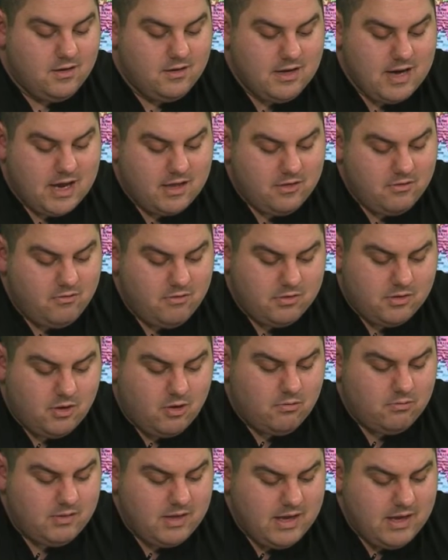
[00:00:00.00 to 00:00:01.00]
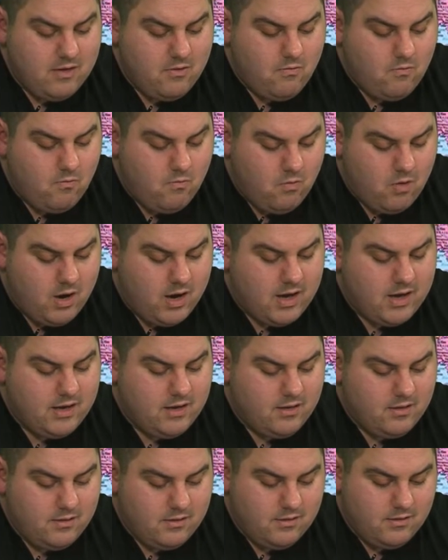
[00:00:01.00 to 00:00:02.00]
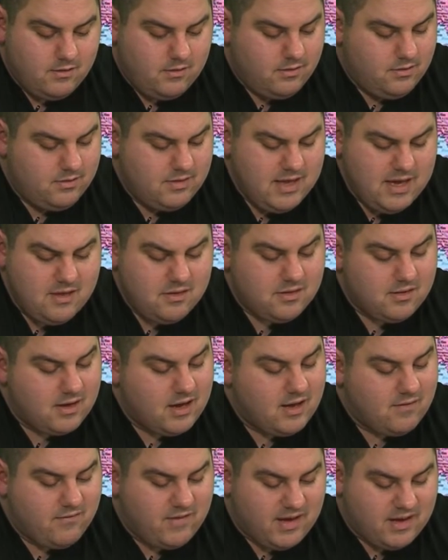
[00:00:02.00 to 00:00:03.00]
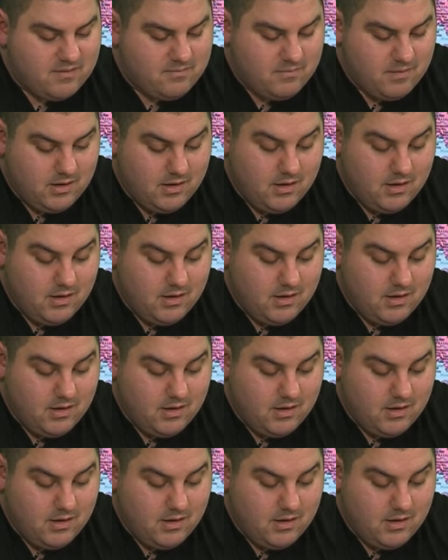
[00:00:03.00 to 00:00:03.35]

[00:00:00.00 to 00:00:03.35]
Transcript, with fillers: Now, there was only one season of it,